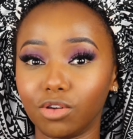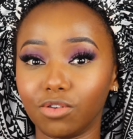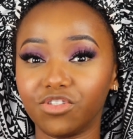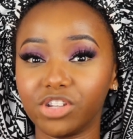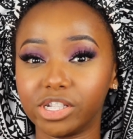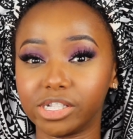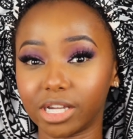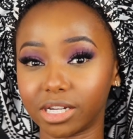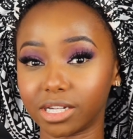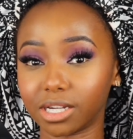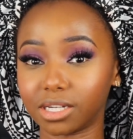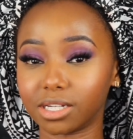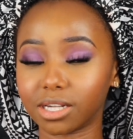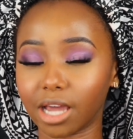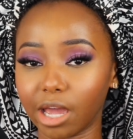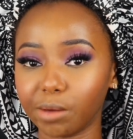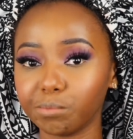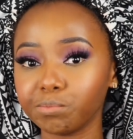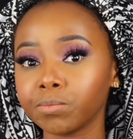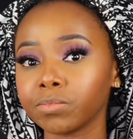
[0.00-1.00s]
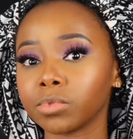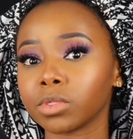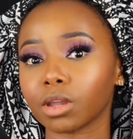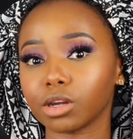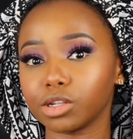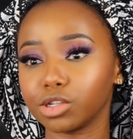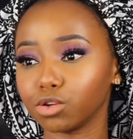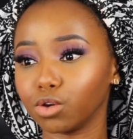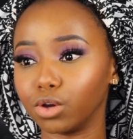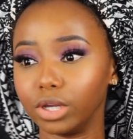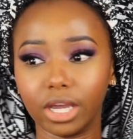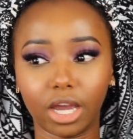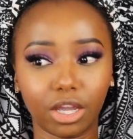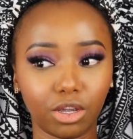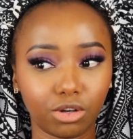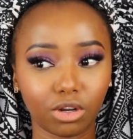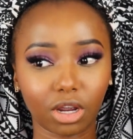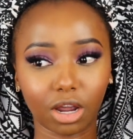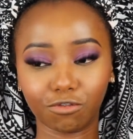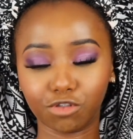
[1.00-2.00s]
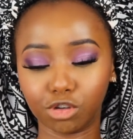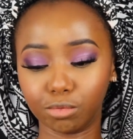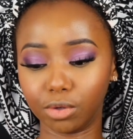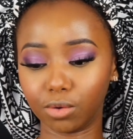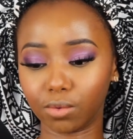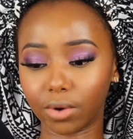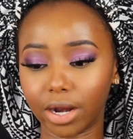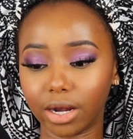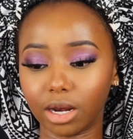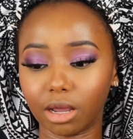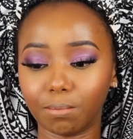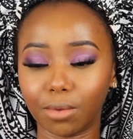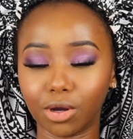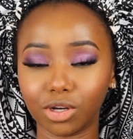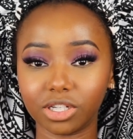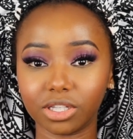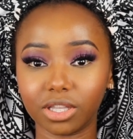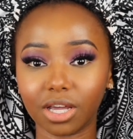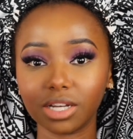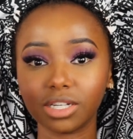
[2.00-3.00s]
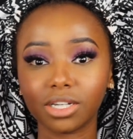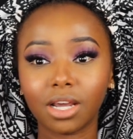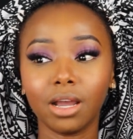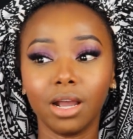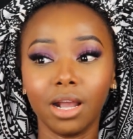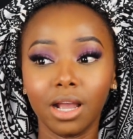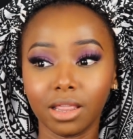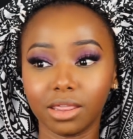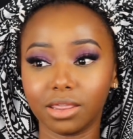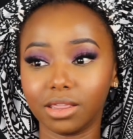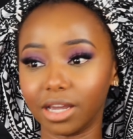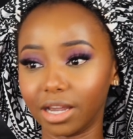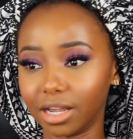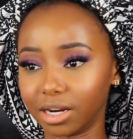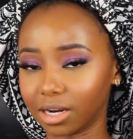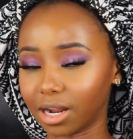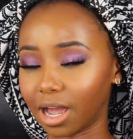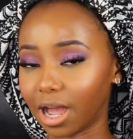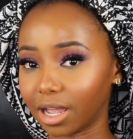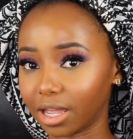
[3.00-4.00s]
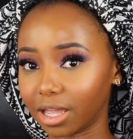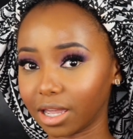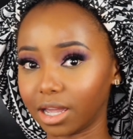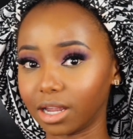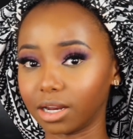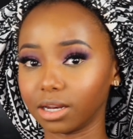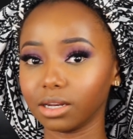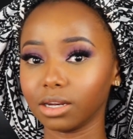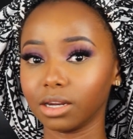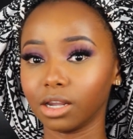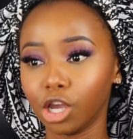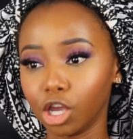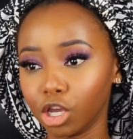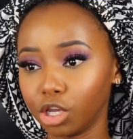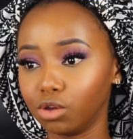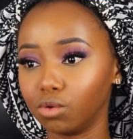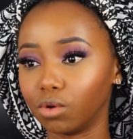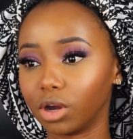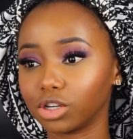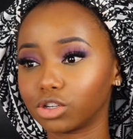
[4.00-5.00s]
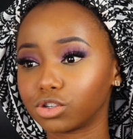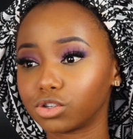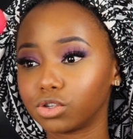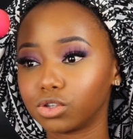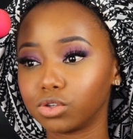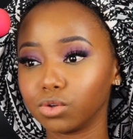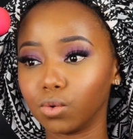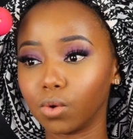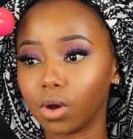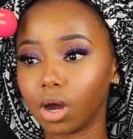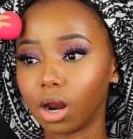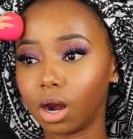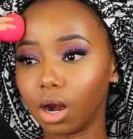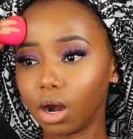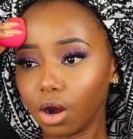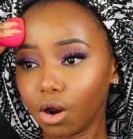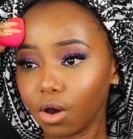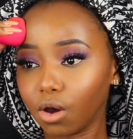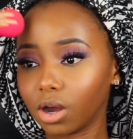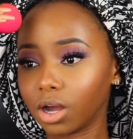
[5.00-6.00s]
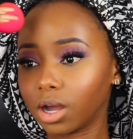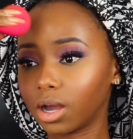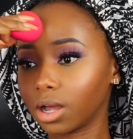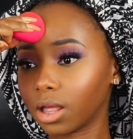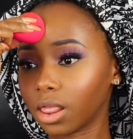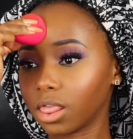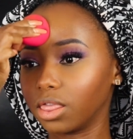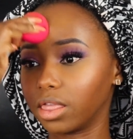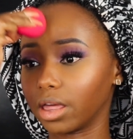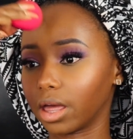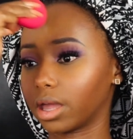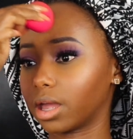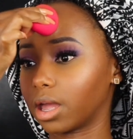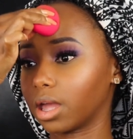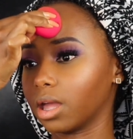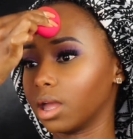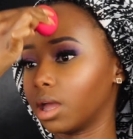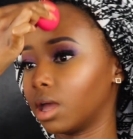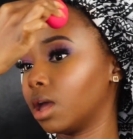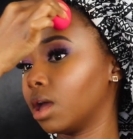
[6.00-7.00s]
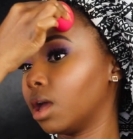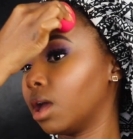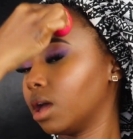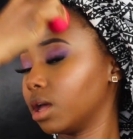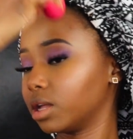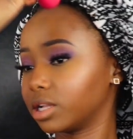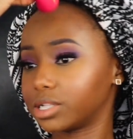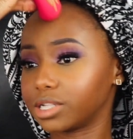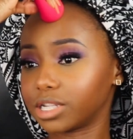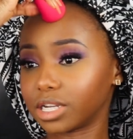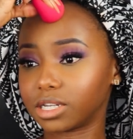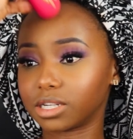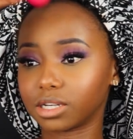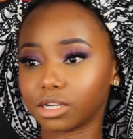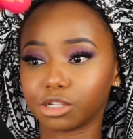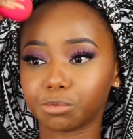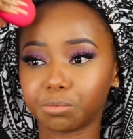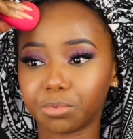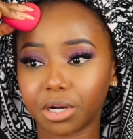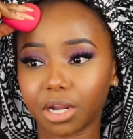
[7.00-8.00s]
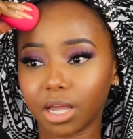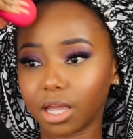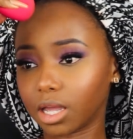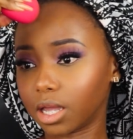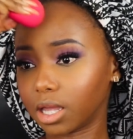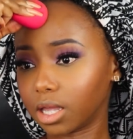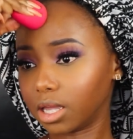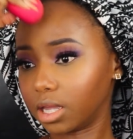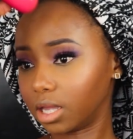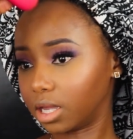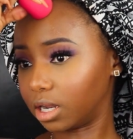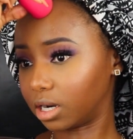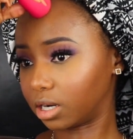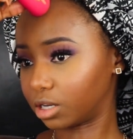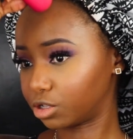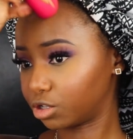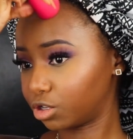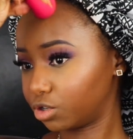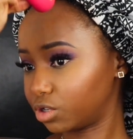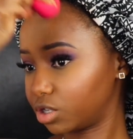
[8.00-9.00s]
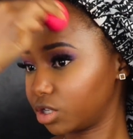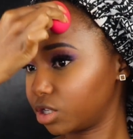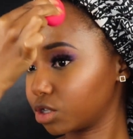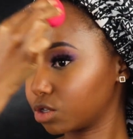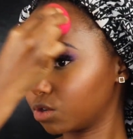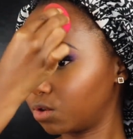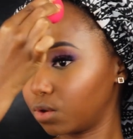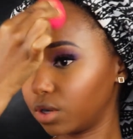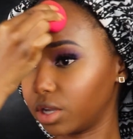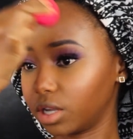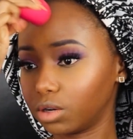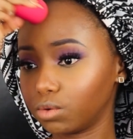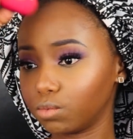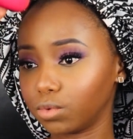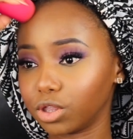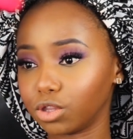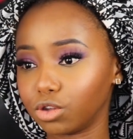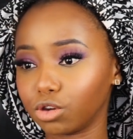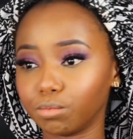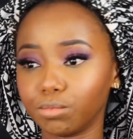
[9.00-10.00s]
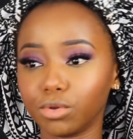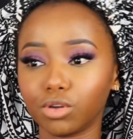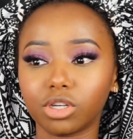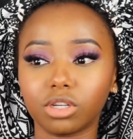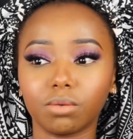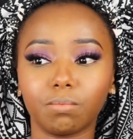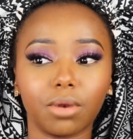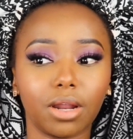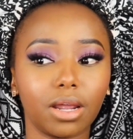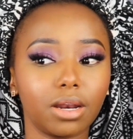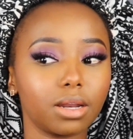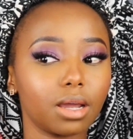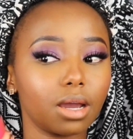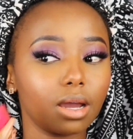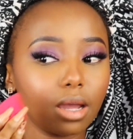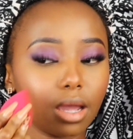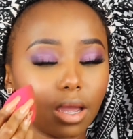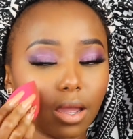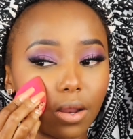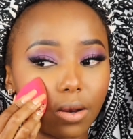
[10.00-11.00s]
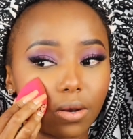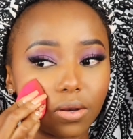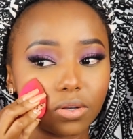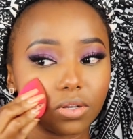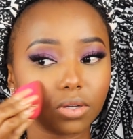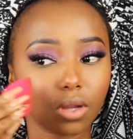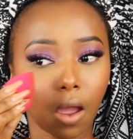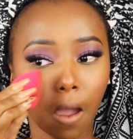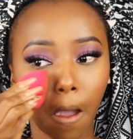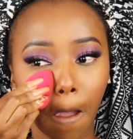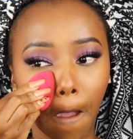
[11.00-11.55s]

your face at a time. So yeah, you don't have to be worried about that. Then again, you want to lock the setting spray in. So you just go in with your beauty blender and